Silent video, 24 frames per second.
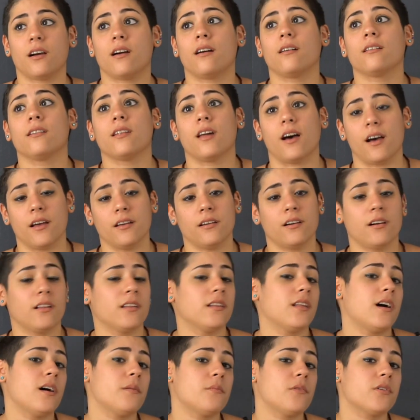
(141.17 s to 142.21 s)
A
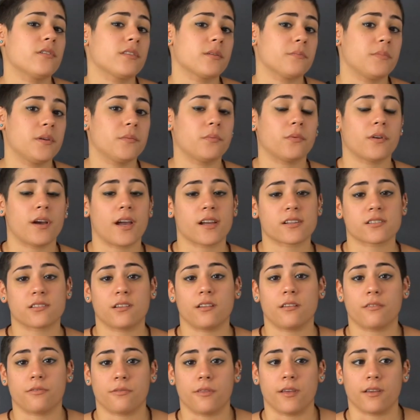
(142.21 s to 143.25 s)
lot more than people
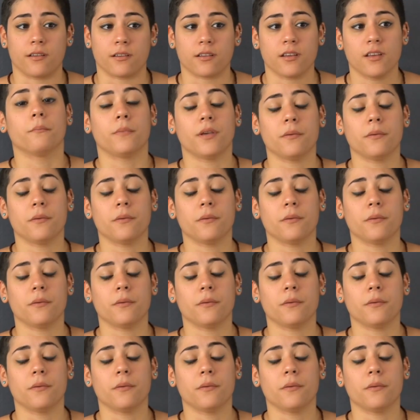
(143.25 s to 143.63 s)
actually think.